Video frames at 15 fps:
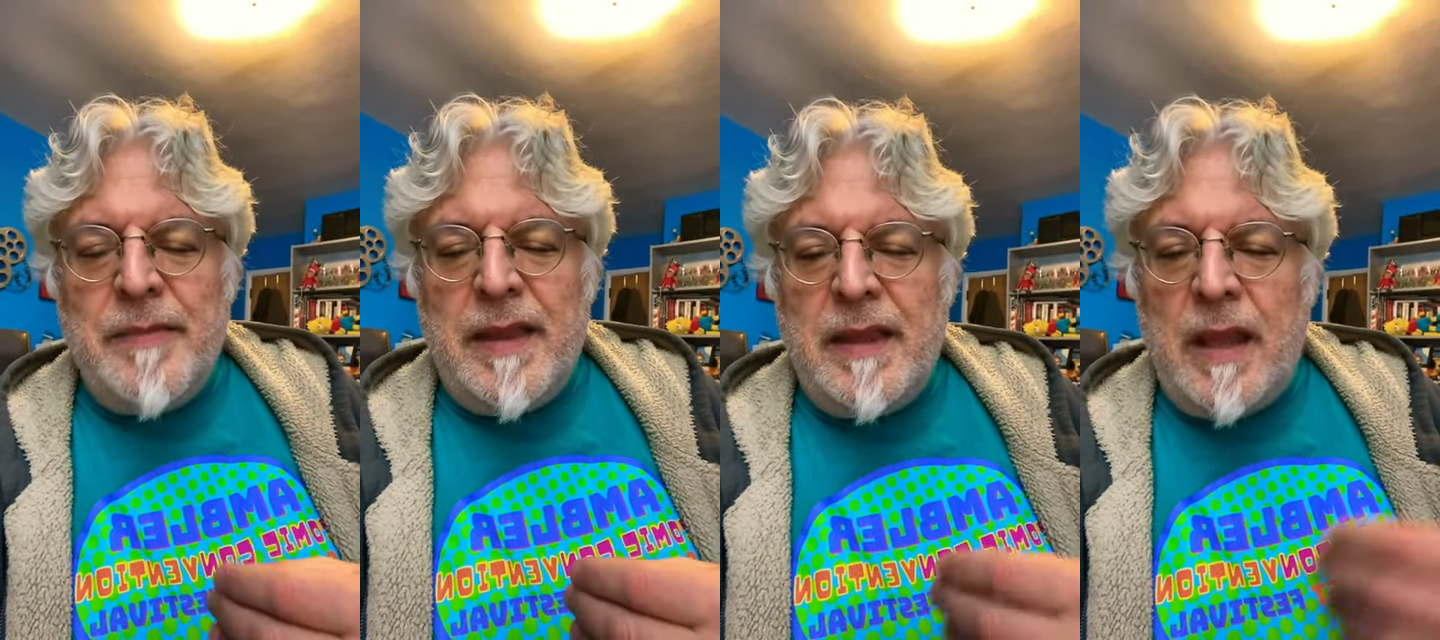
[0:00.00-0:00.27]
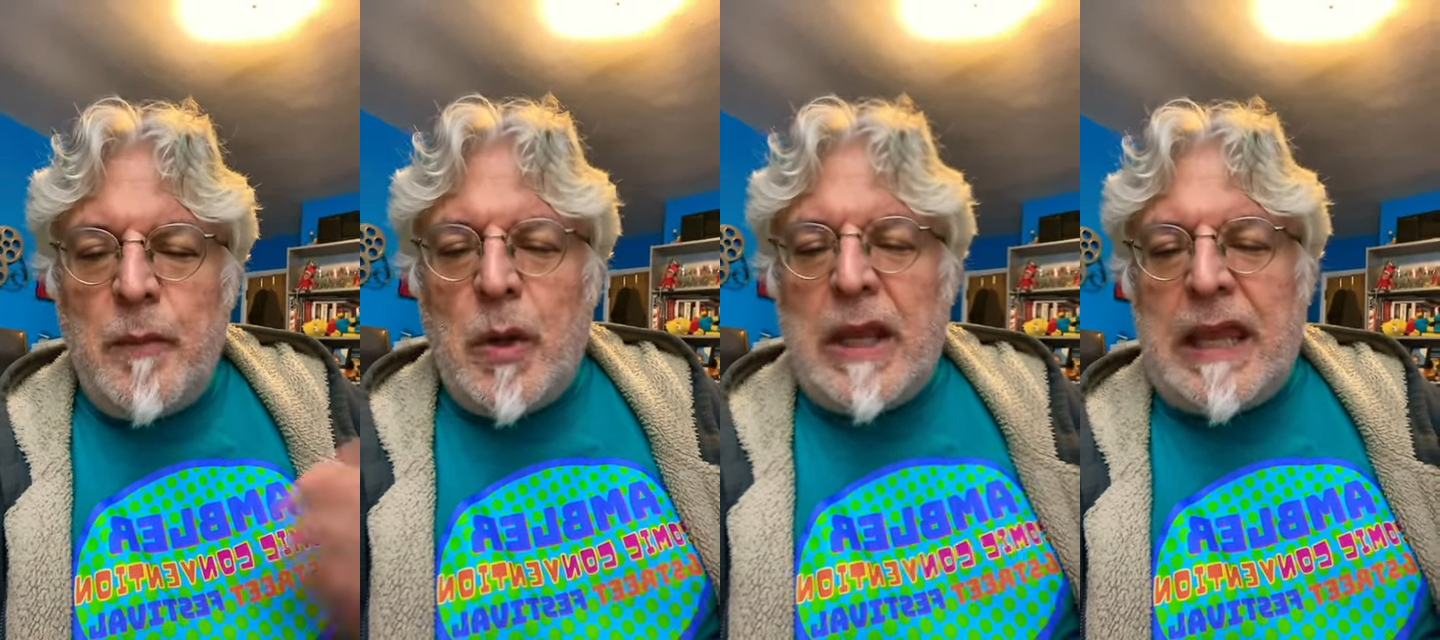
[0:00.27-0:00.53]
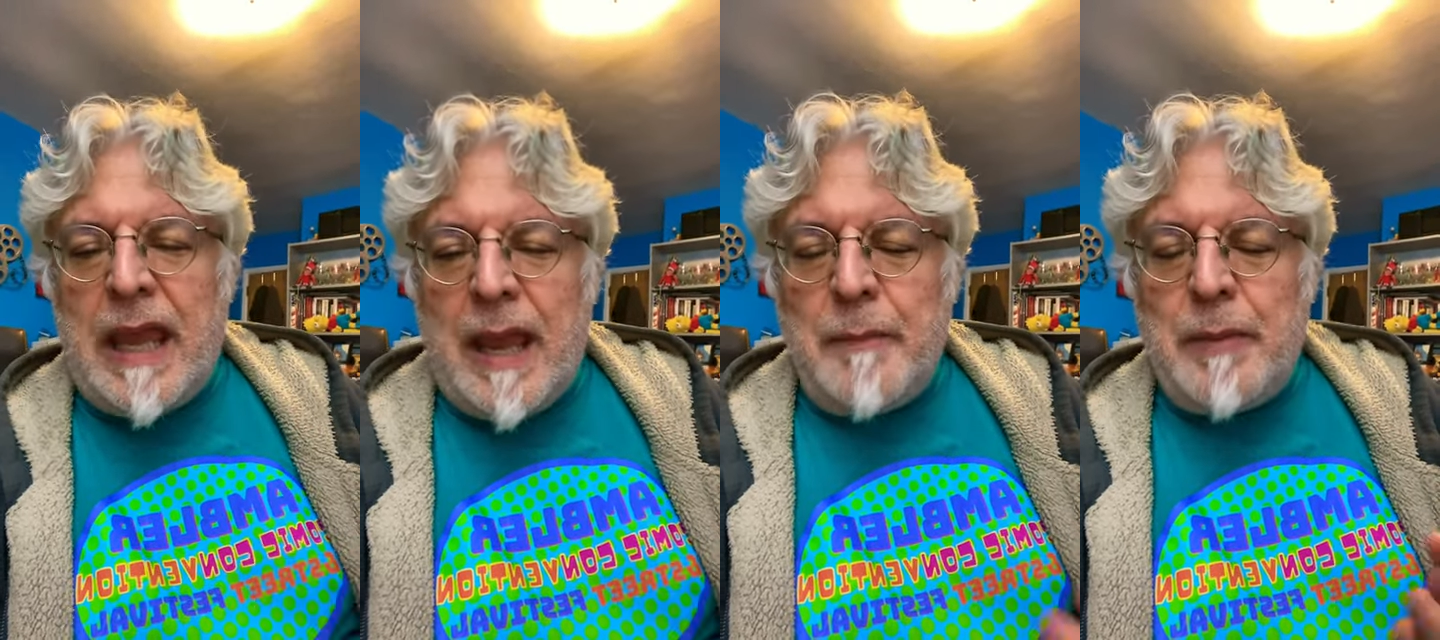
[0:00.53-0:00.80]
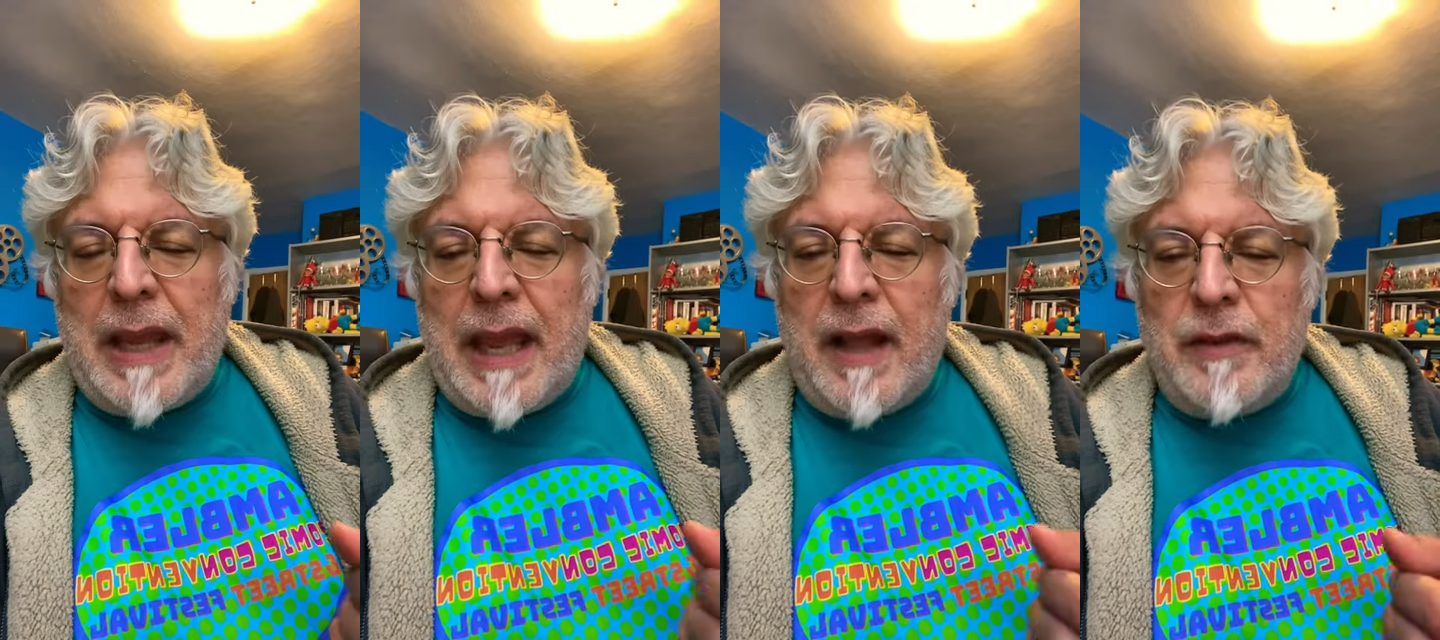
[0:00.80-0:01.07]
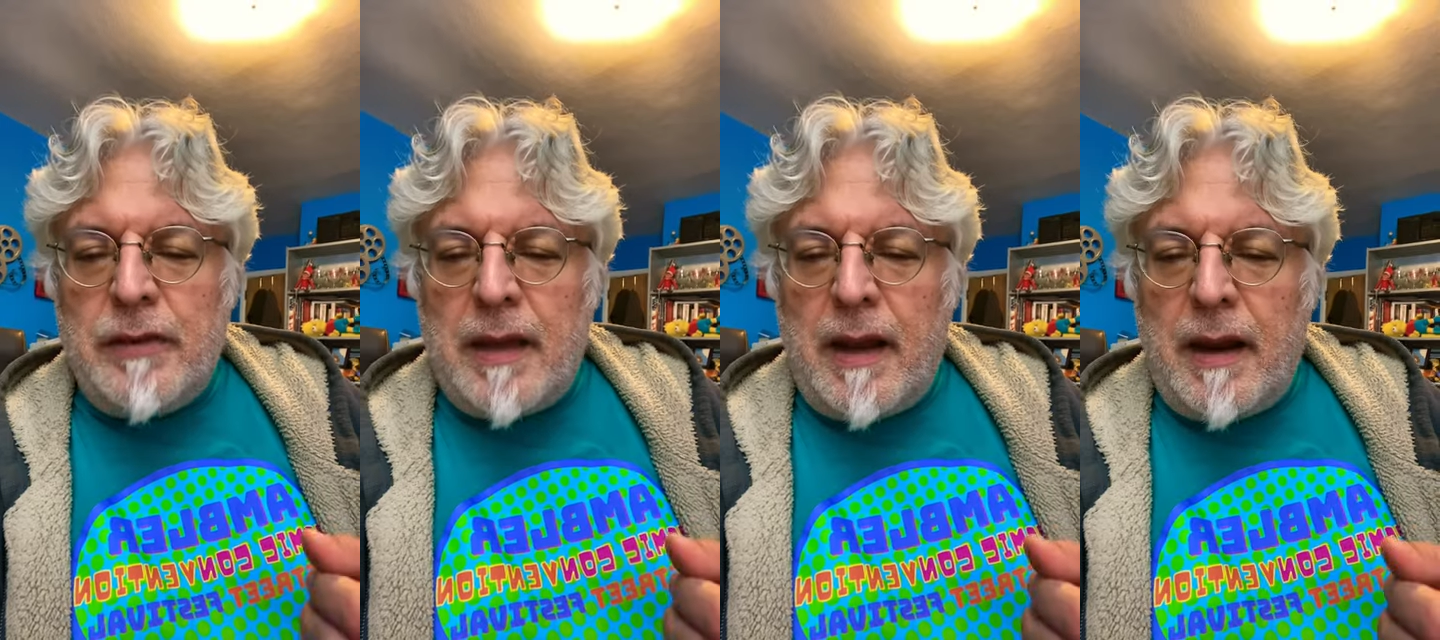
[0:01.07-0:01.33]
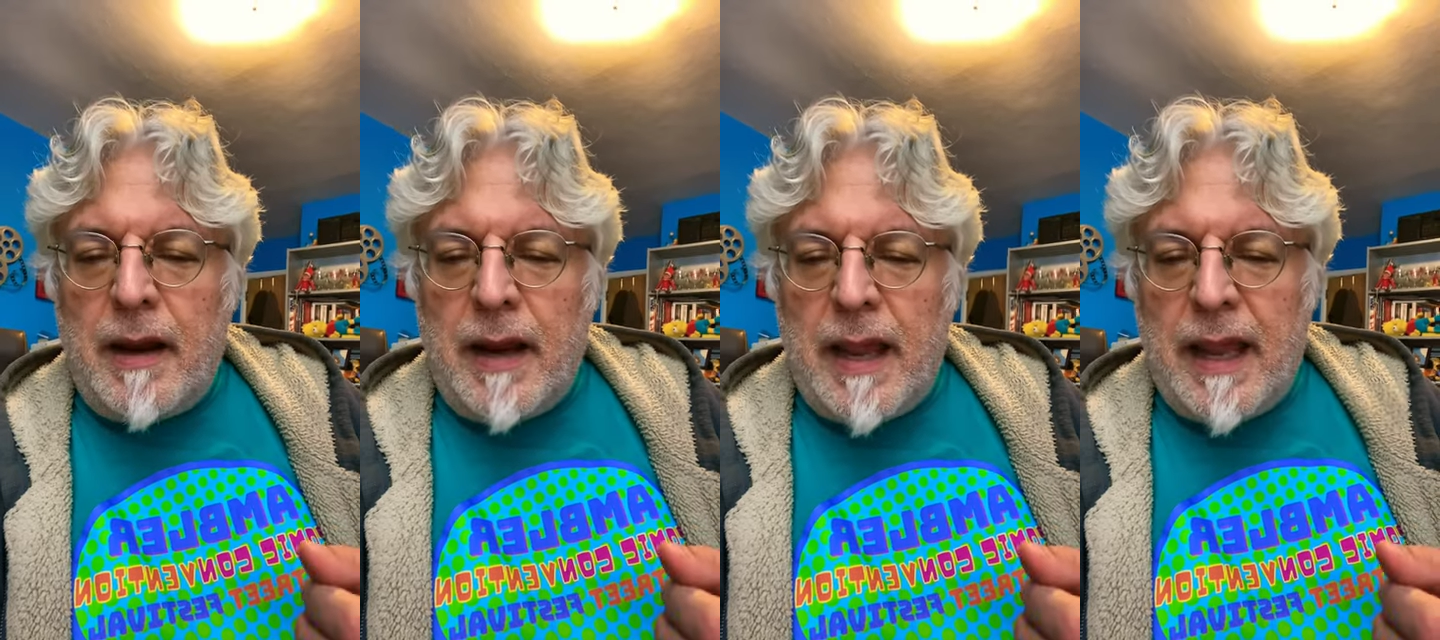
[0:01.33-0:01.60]
and they went camping out
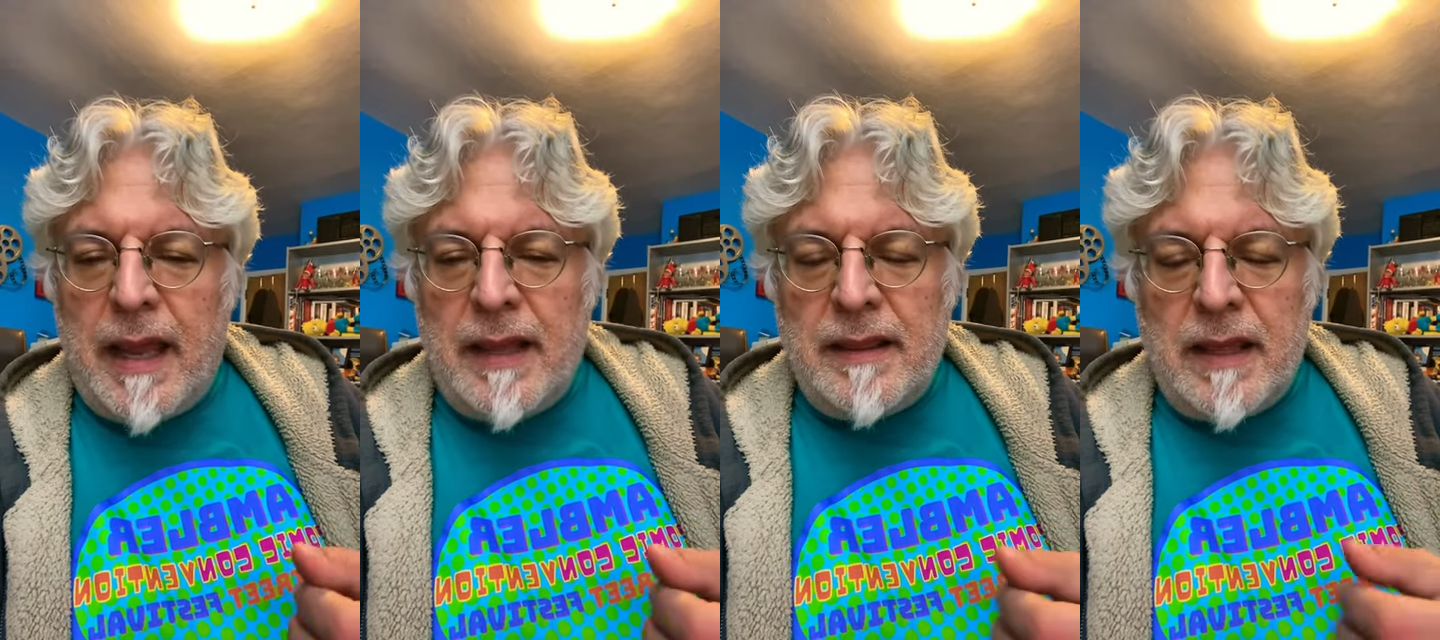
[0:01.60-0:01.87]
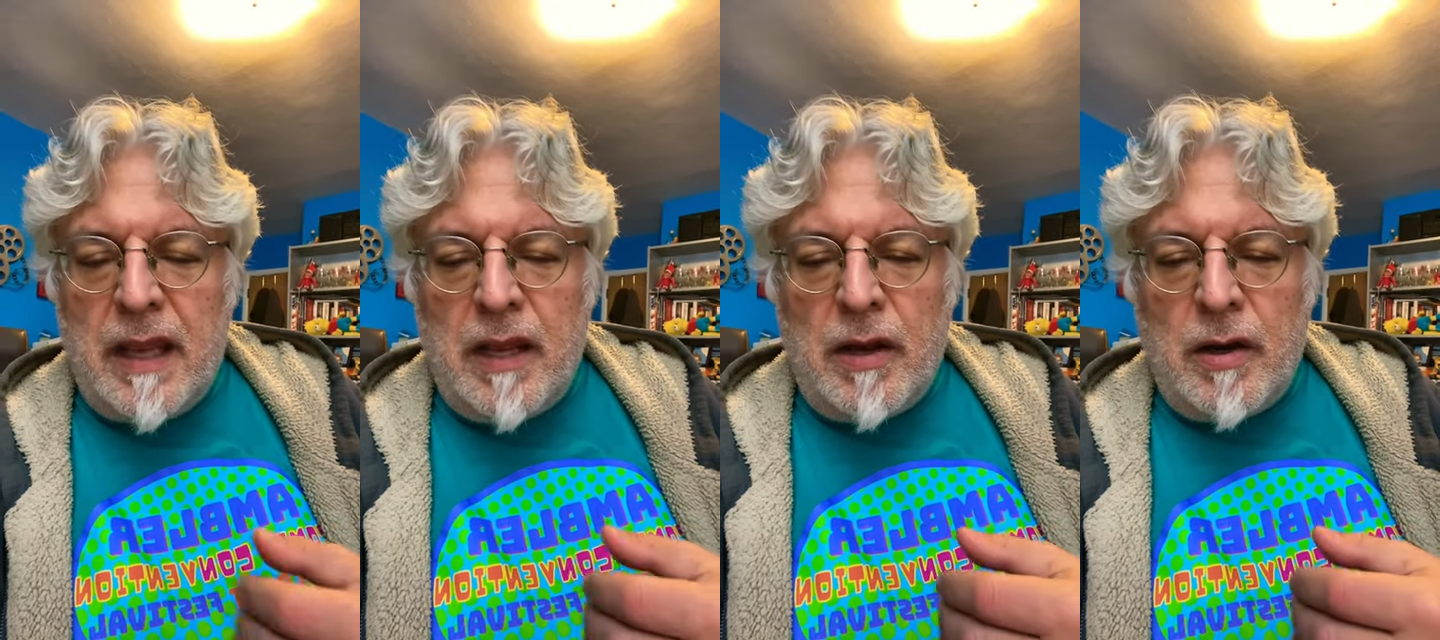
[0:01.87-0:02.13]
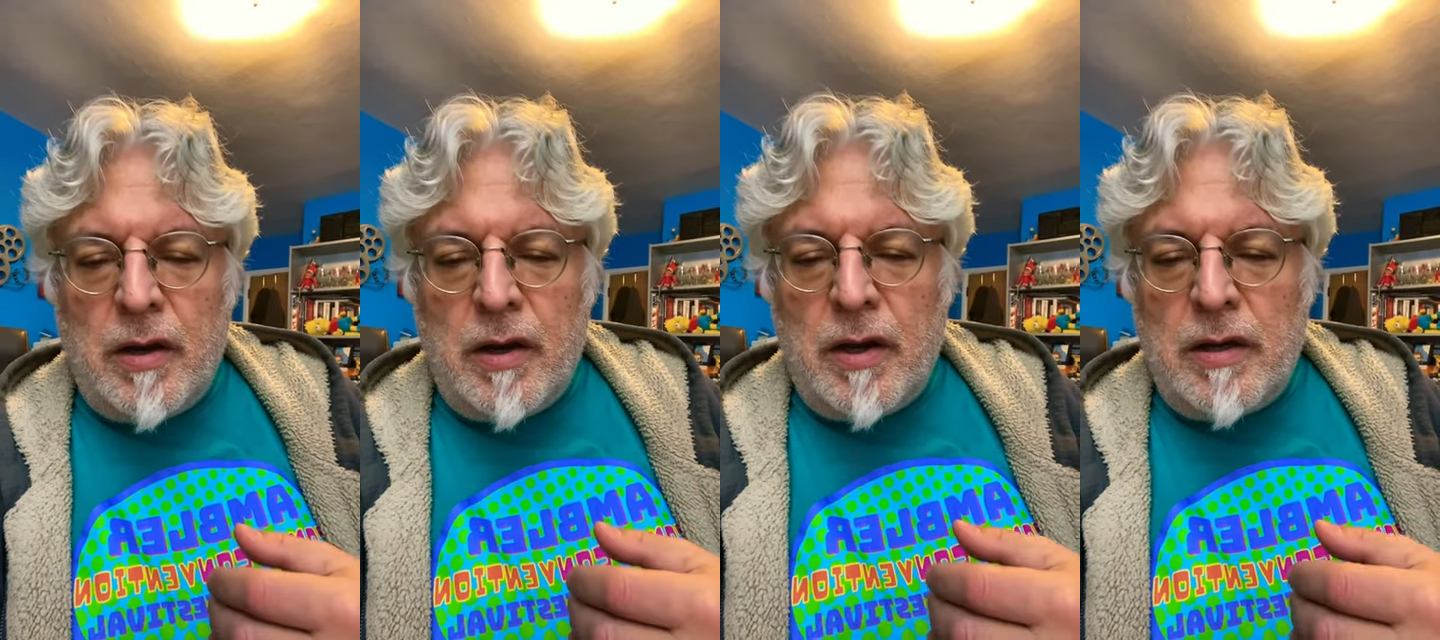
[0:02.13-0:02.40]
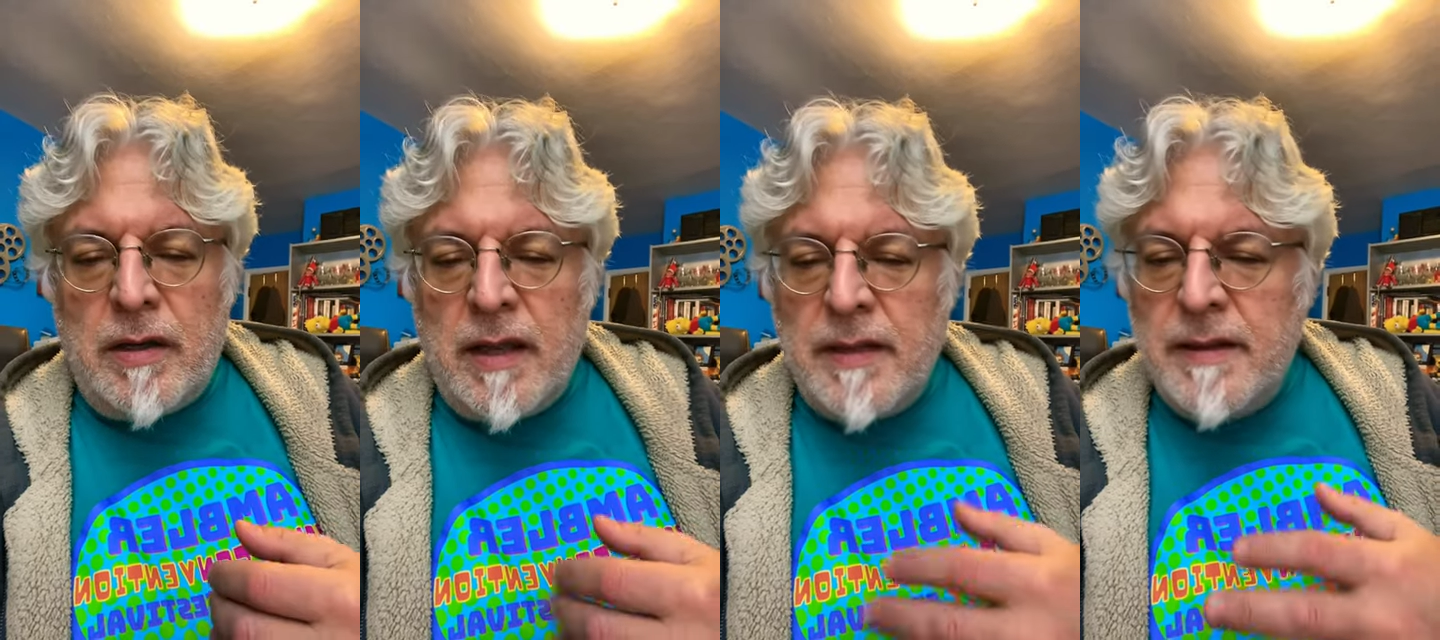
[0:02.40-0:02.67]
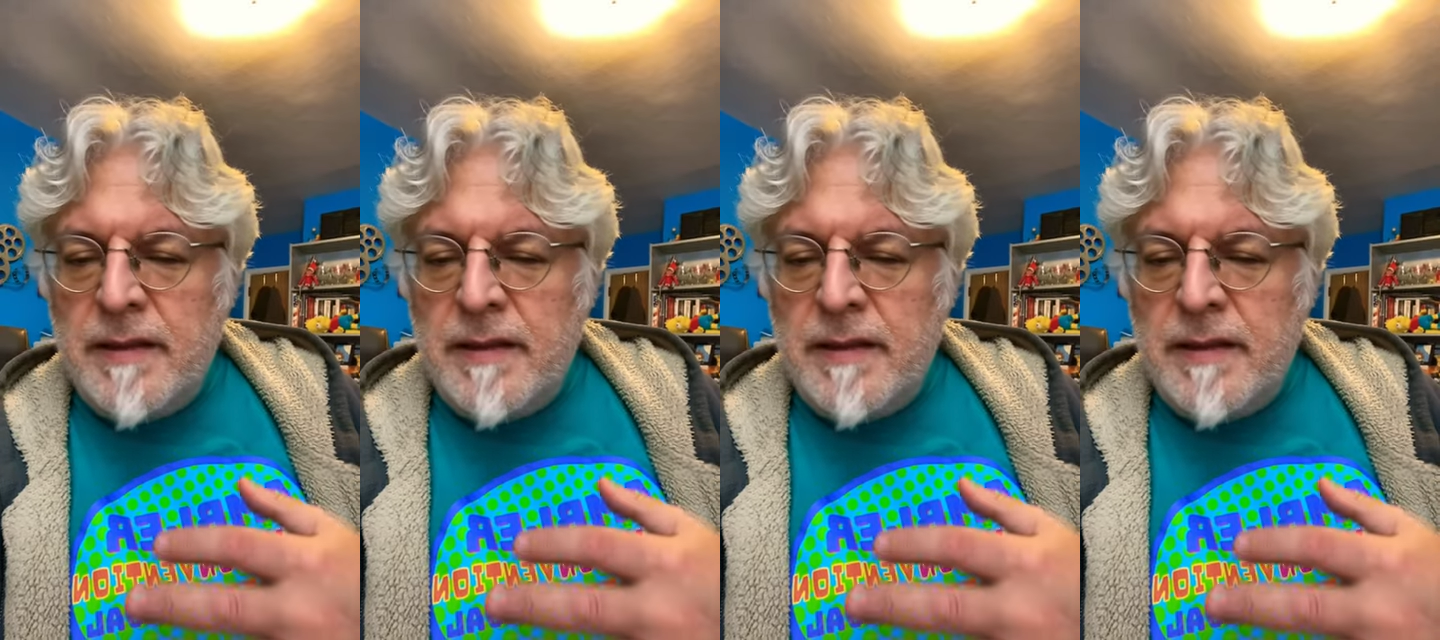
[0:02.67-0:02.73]
there, and they heard